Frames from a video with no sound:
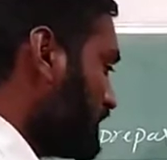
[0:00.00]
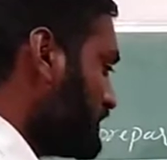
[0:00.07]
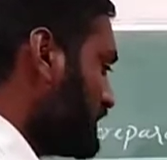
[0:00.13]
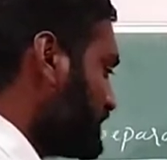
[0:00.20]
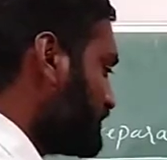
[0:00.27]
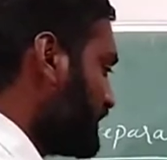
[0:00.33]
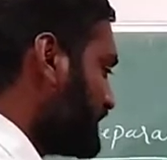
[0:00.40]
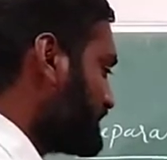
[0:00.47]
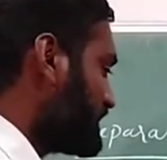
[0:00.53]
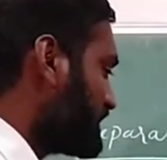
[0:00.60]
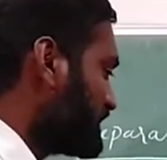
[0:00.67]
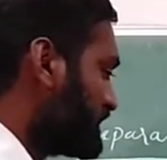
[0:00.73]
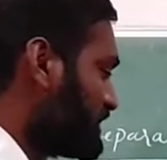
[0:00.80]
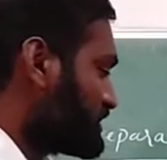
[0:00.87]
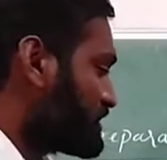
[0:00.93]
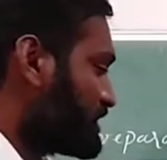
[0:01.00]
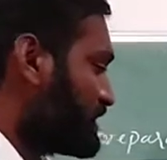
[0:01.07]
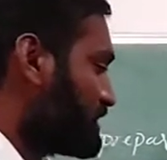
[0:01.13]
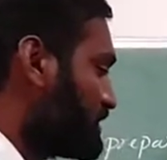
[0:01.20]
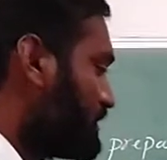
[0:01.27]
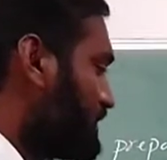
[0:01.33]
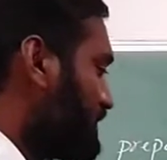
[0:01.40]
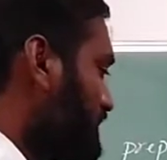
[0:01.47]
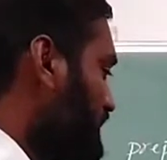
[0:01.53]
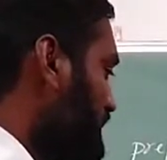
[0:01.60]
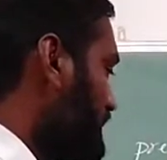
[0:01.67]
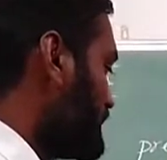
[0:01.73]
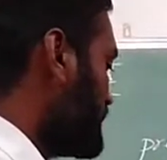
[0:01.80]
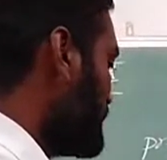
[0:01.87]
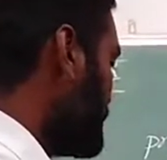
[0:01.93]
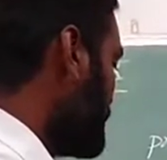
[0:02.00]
these basic in nature, their